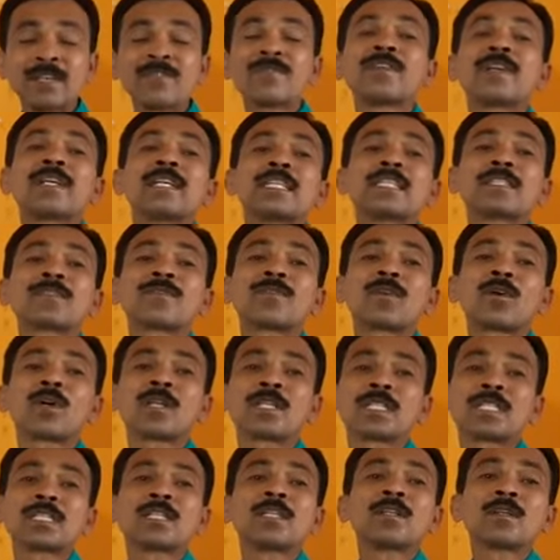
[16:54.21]
If it is
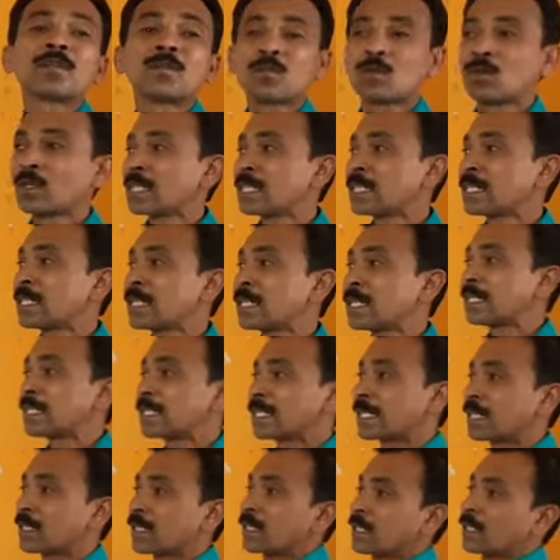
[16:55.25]
false, what is the
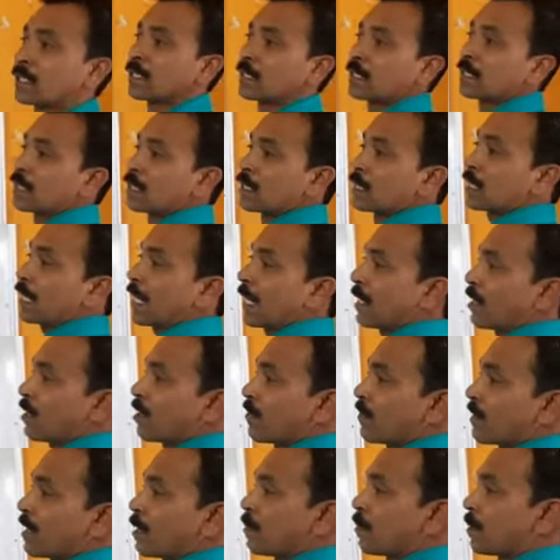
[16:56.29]
reason? Sine
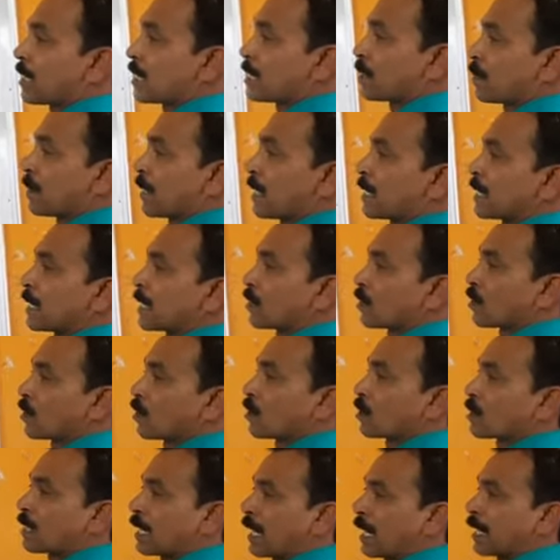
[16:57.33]
of A plus B is equal
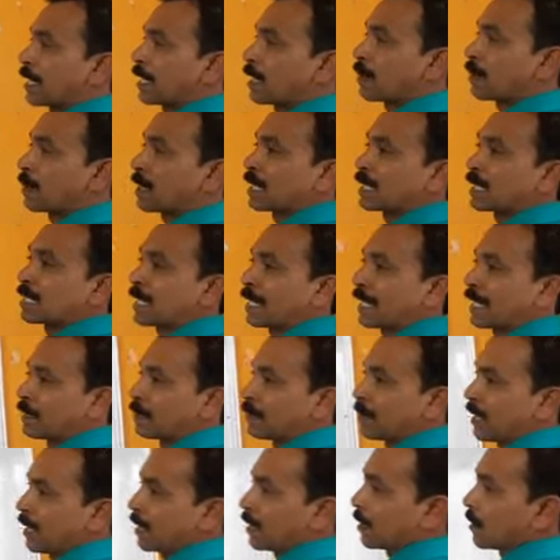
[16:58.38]
to sine A plus sine
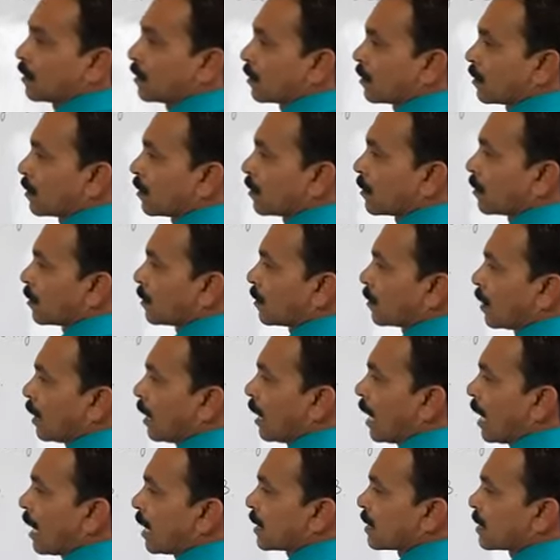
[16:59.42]
B.
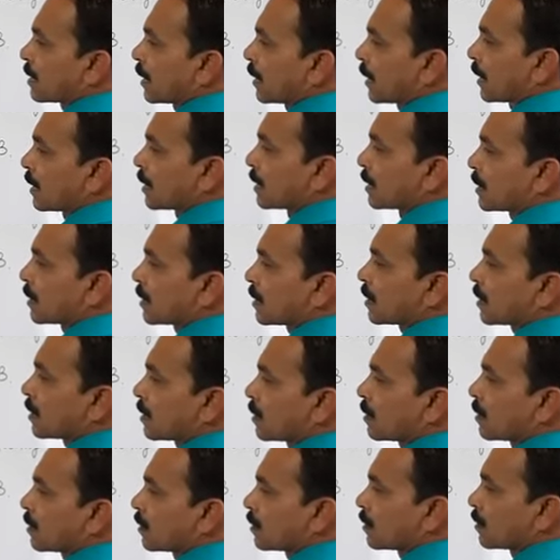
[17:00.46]
Answer is
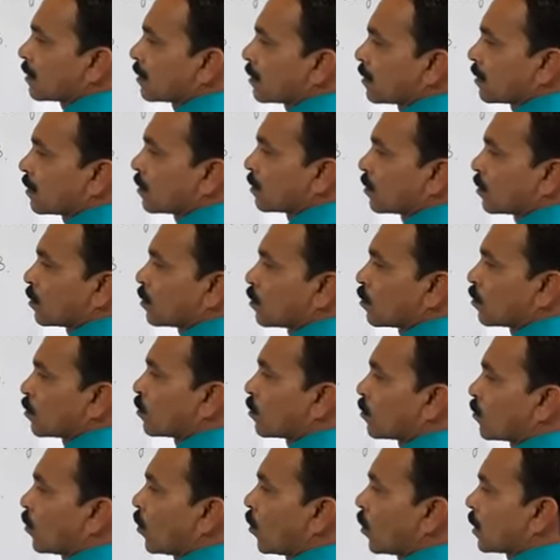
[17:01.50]

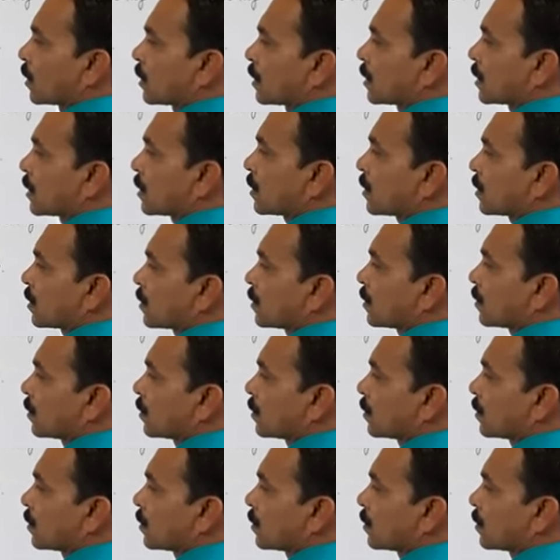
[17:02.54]
false.